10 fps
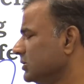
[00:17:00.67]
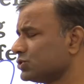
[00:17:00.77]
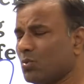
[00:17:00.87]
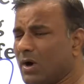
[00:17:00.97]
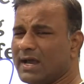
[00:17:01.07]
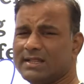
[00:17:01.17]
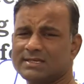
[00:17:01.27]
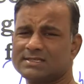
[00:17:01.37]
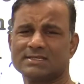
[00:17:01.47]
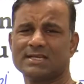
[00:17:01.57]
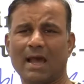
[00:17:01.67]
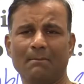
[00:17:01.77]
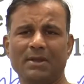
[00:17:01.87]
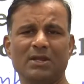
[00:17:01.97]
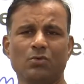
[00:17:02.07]
So why this is
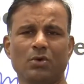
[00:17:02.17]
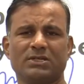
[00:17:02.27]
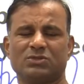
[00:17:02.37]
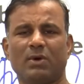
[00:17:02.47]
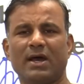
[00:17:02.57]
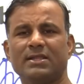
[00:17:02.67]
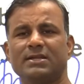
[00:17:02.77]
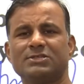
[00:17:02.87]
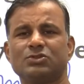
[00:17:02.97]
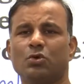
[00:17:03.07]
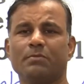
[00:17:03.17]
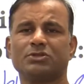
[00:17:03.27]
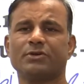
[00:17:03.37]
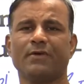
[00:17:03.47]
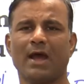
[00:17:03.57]
ambiguous? Why there is so
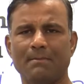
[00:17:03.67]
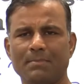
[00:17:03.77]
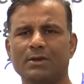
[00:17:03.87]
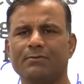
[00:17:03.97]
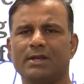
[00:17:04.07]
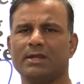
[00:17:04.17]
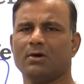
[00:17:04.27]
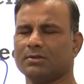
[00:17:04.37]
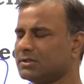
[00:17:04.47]
much of ambiguity on